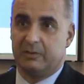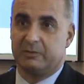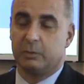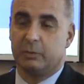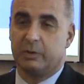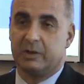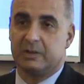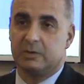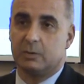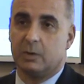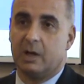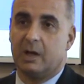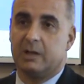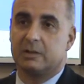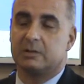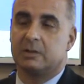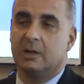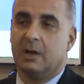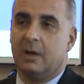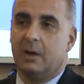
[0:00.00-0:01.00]
talking to
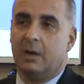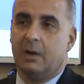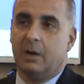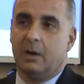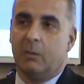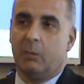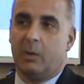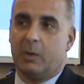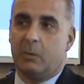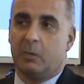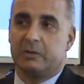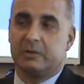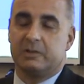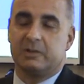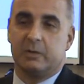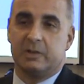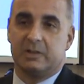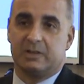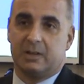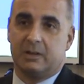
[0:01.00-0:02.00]
us. What we want to
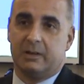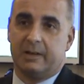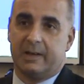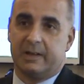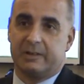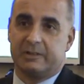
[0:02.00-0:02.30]
do is align